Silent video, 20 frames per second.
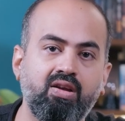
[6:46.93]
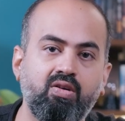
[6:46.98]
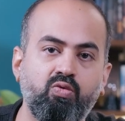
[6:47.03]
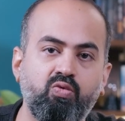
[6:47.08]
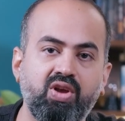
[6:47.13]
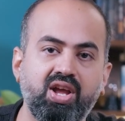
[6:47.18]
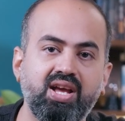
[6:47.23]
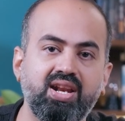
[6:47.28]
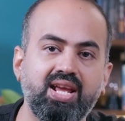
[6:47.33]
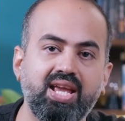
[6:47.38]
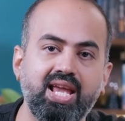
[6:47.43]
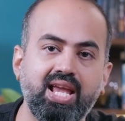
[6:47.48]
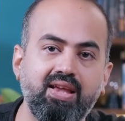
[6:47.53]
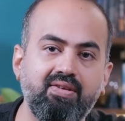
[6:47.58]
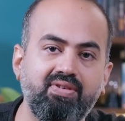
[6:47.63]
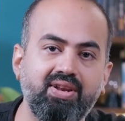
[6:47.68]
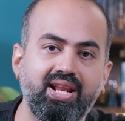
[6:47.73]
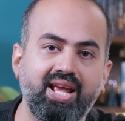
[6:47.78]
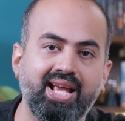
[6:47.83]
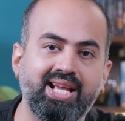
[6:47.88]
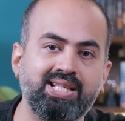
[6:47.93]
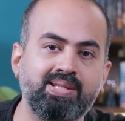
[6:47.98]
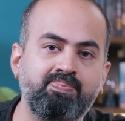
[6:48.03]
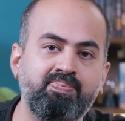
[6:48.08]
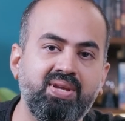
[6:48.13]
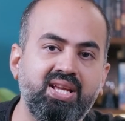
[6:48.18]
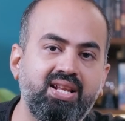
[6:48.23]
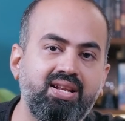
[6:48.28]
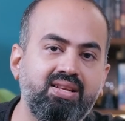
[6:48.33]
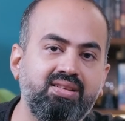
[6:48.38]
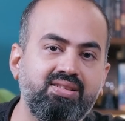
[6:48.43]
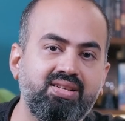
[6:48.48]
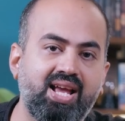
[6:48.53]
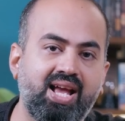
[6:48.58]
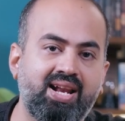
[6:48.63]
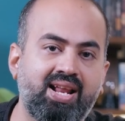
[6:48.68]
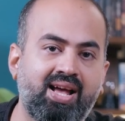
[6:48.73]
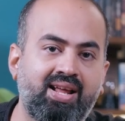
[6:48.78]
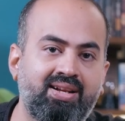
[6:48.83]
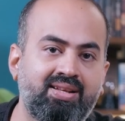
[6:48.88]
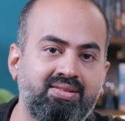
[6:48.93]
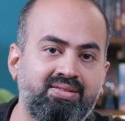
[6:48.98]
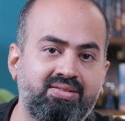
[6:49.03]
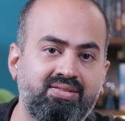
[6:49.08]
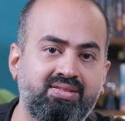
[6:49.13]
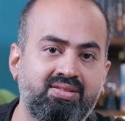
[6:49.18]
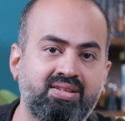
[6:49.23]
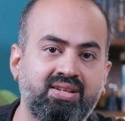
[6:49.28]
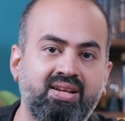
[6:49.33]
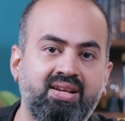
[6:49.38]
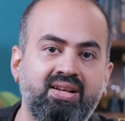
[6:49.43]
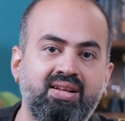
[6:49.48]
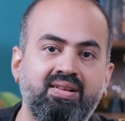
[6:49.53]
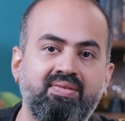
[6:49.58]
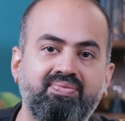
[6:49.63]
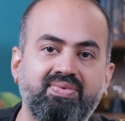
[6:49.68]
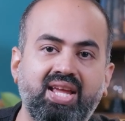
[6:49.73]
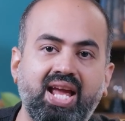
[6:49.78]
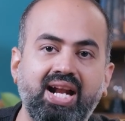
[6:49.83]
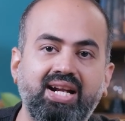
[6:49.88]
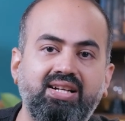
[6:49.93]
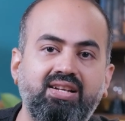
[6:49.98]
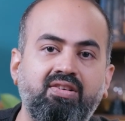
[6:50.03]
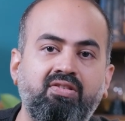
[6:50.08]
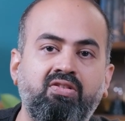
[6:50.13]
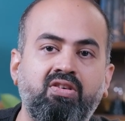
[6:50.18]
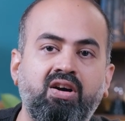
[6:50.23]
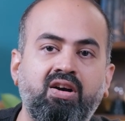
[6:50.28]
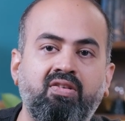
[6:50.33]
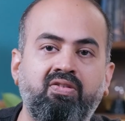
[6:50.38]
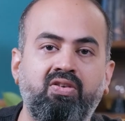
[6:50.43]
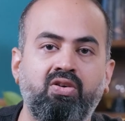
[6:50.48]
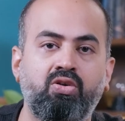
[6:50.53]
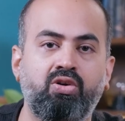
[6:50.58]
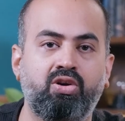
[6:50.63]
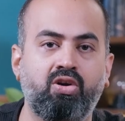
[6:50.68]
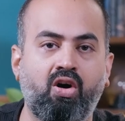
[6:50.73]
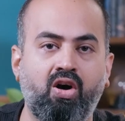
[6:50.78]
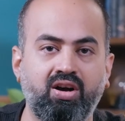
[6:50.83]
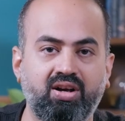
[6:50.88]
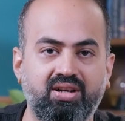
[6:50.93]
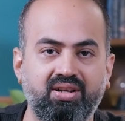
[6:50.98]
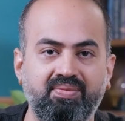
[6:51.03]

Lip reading: where even experienced analysts get the workflow wrong.